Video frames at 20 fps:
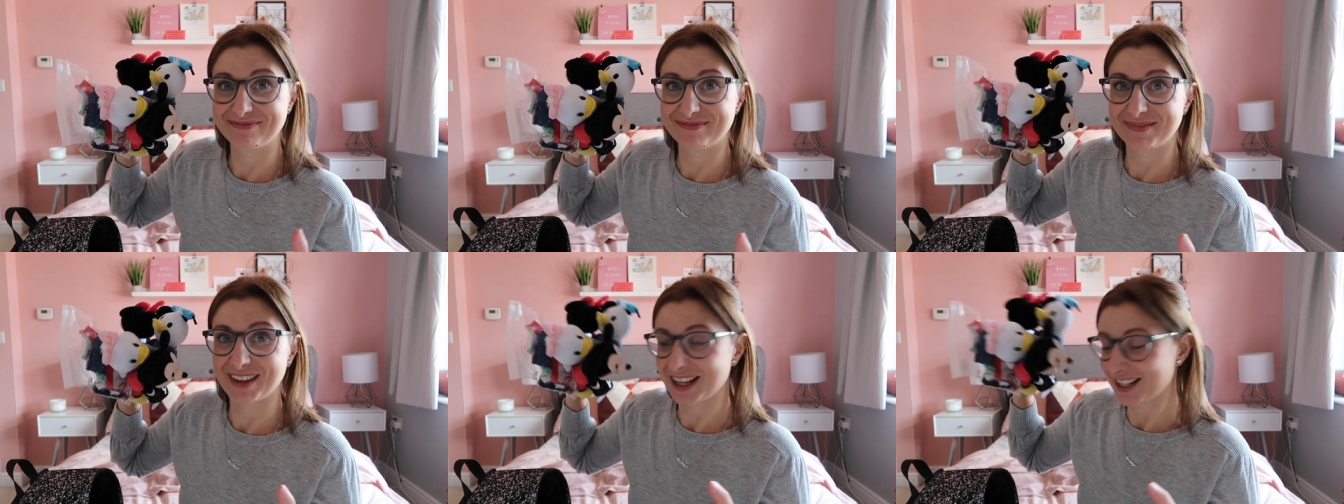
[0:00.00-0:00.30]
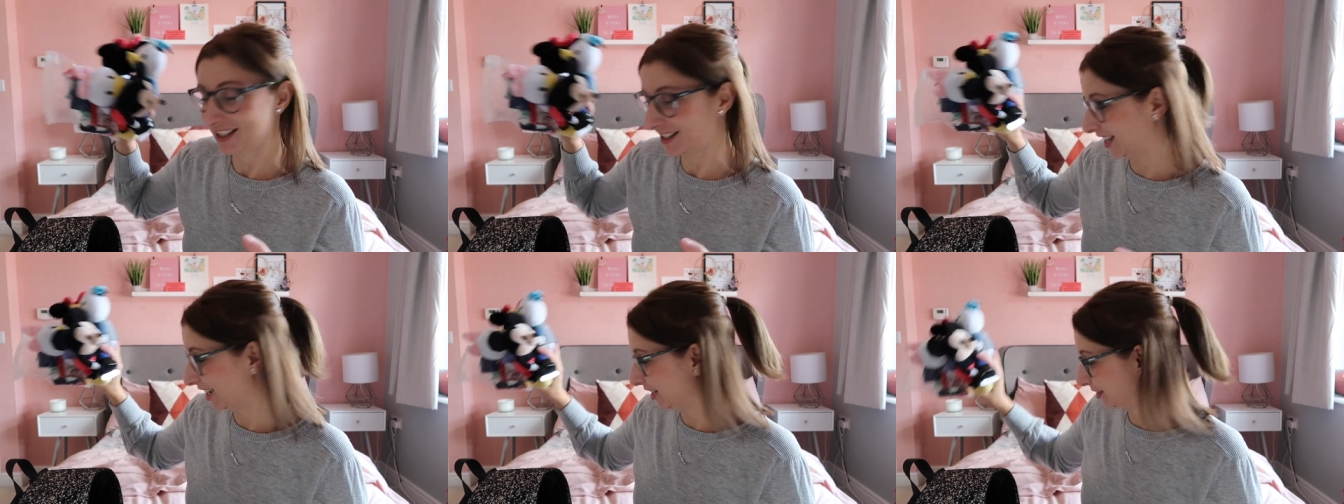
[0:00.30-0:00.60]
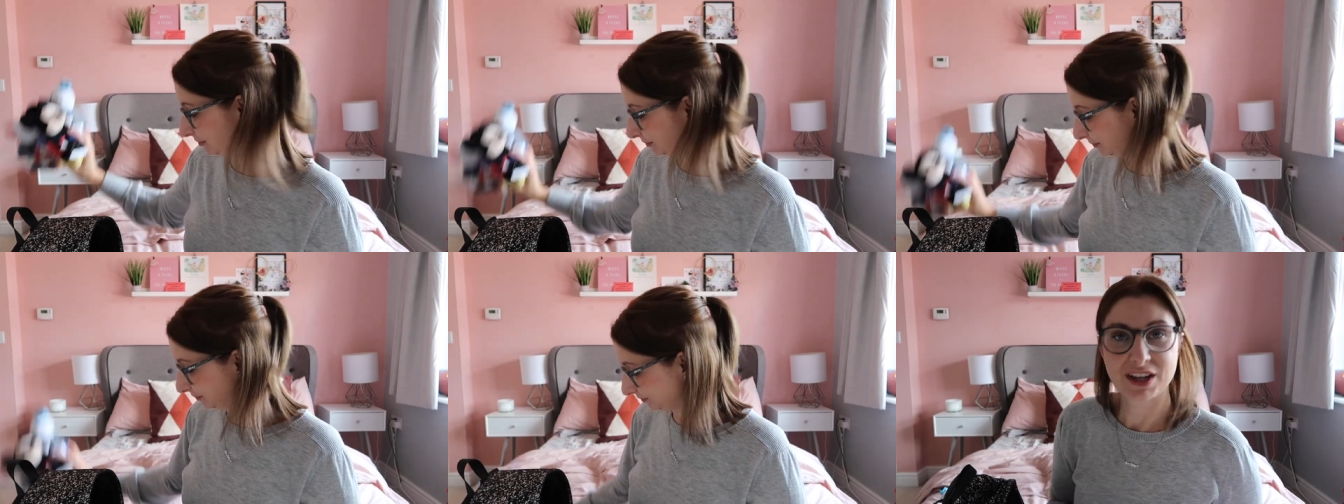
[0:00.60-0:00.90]
that's
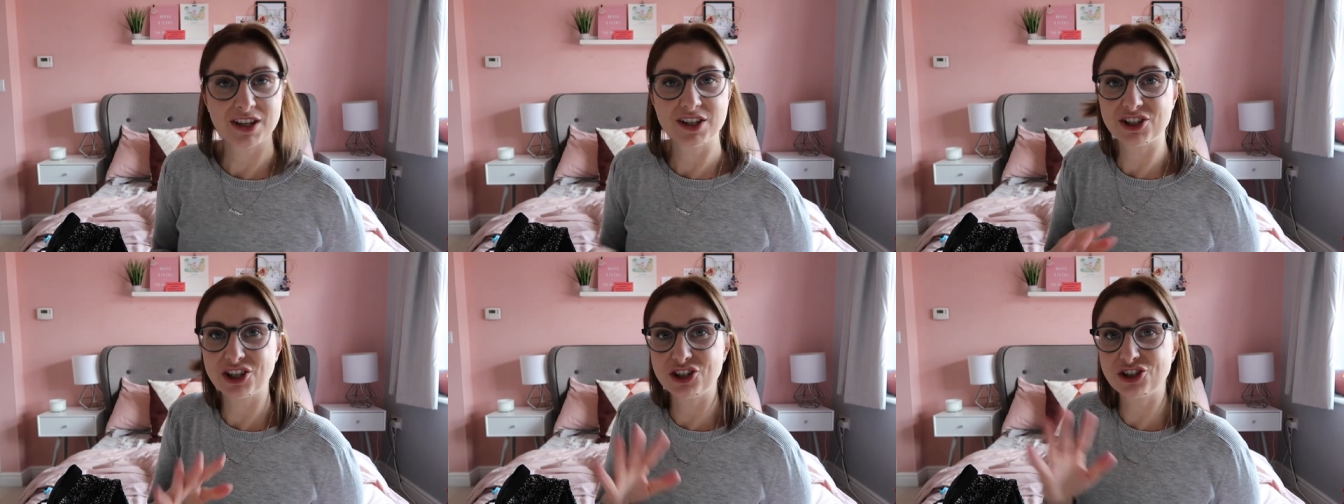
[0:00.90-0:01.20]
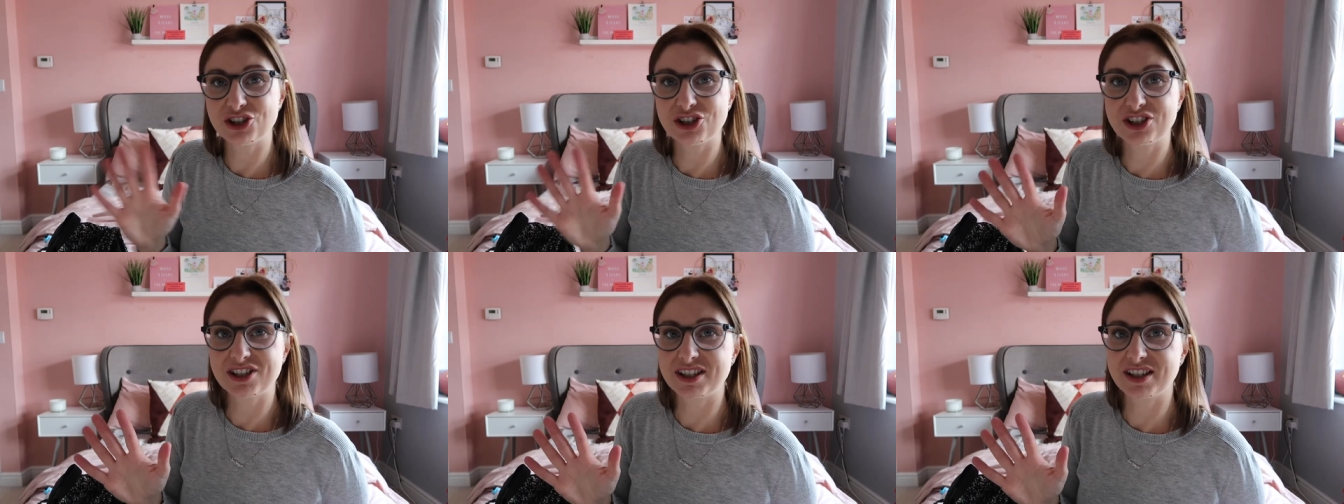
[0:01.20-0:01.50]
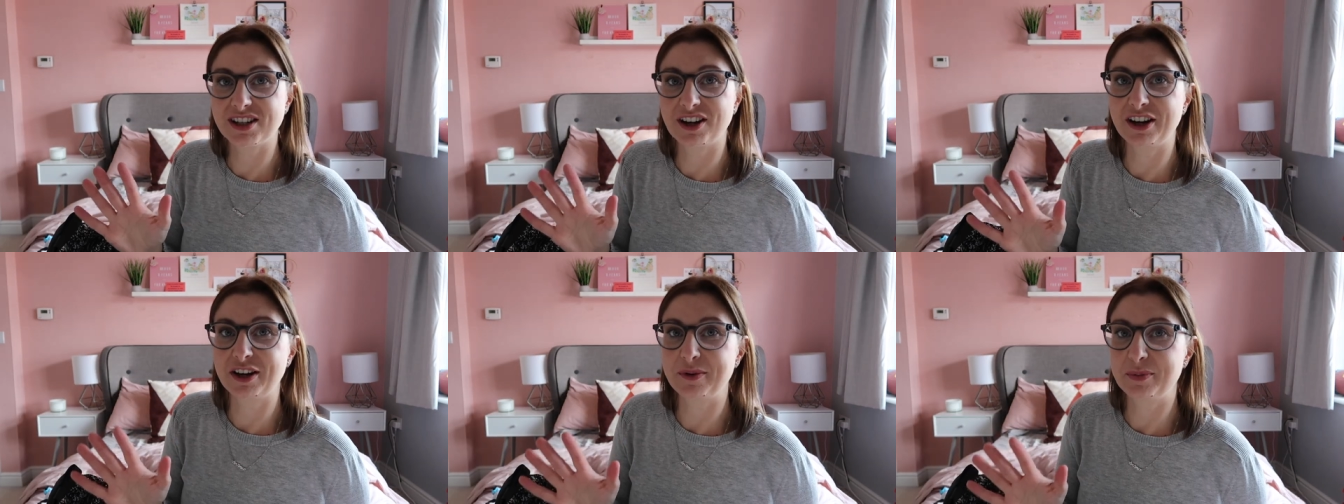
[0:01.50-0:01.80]
that. So just
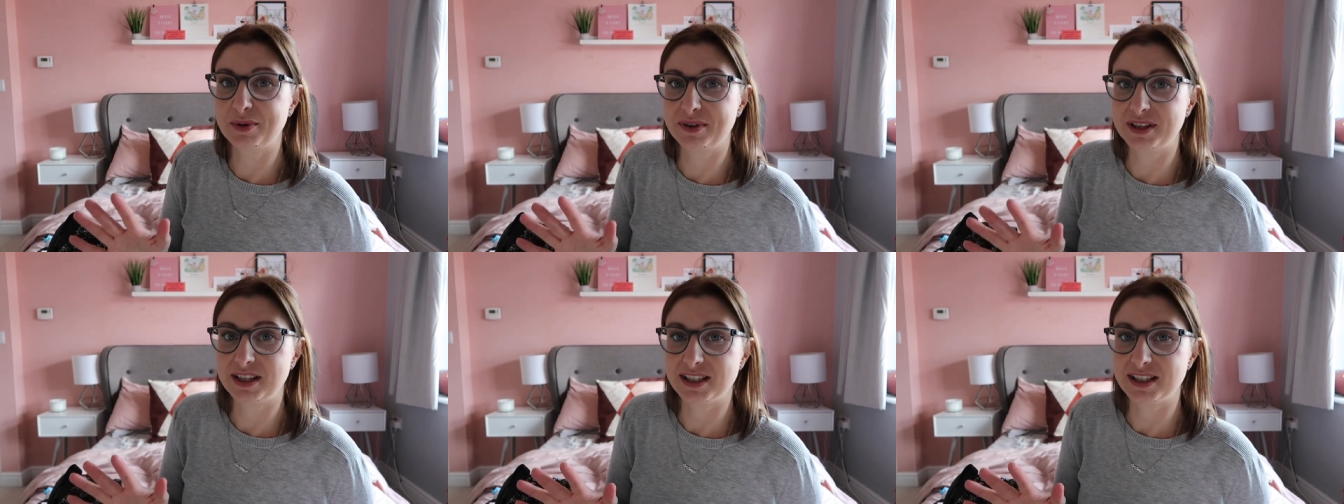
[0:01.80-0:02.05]
to kind of put